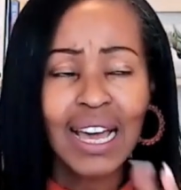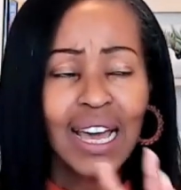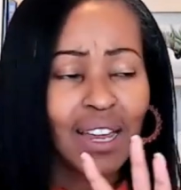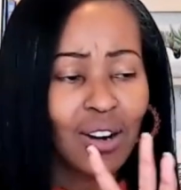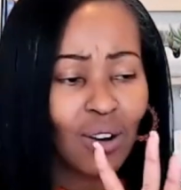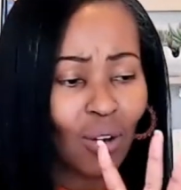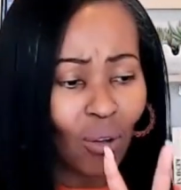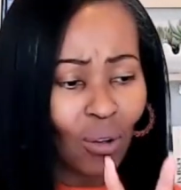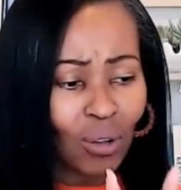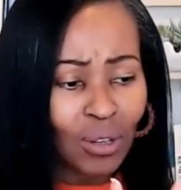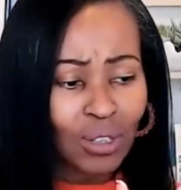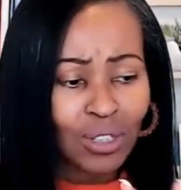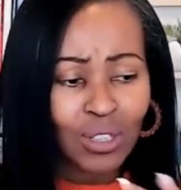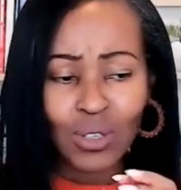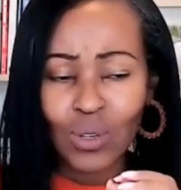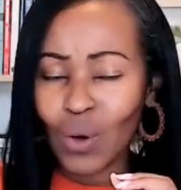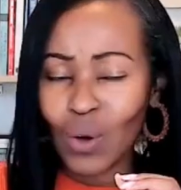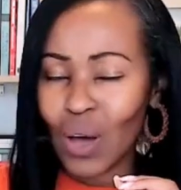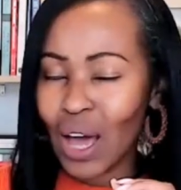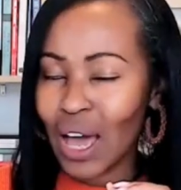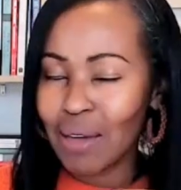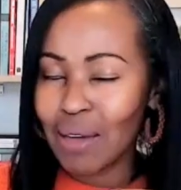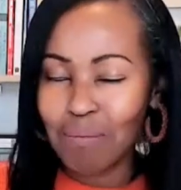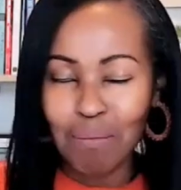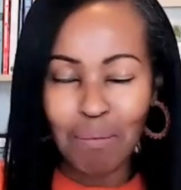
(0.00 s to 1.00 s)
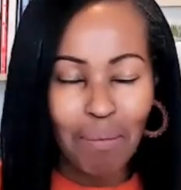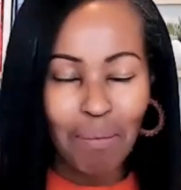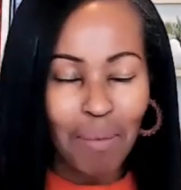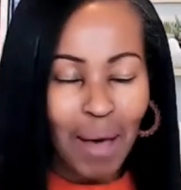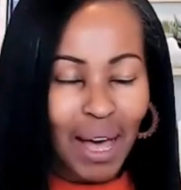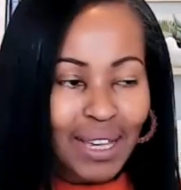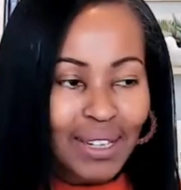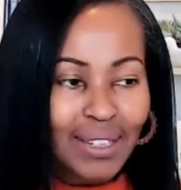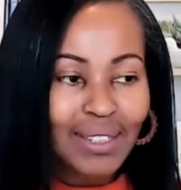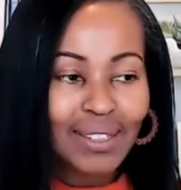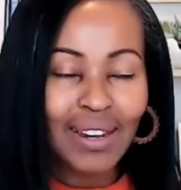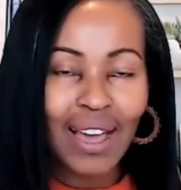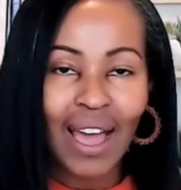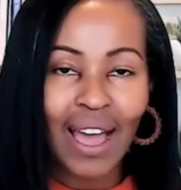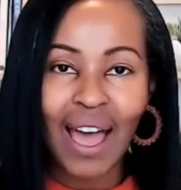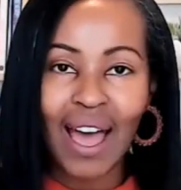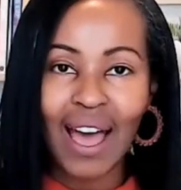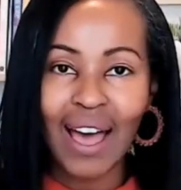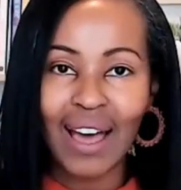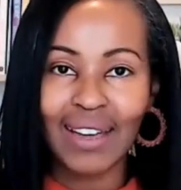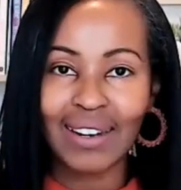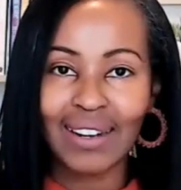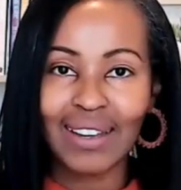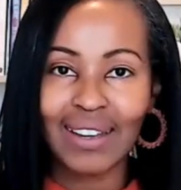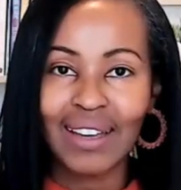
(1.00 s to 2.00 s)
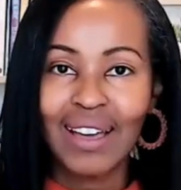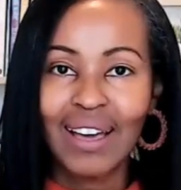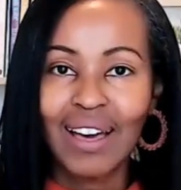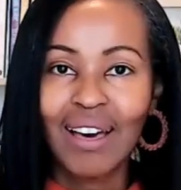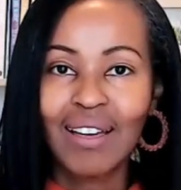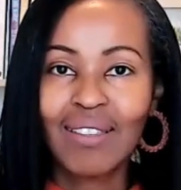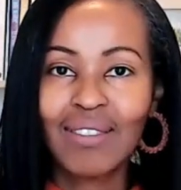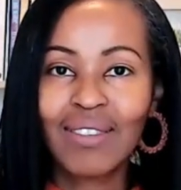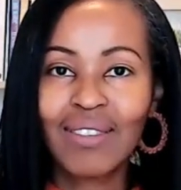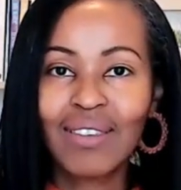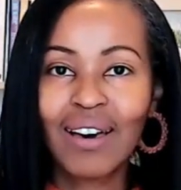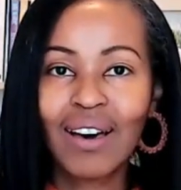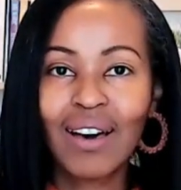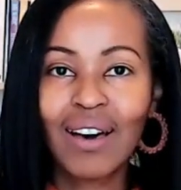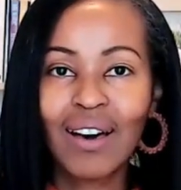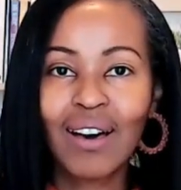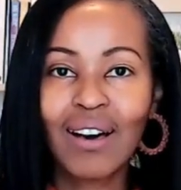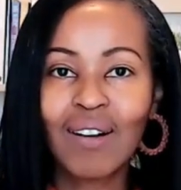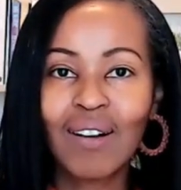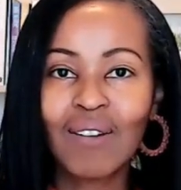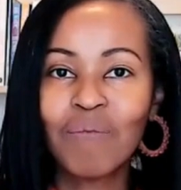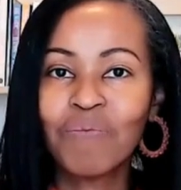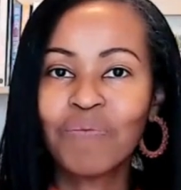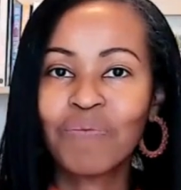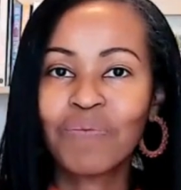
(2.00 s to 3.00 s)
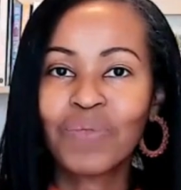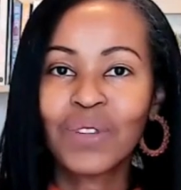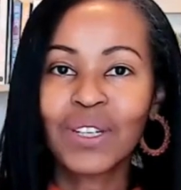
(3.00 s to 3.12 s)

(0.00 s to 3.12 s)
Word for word: And also, I must add the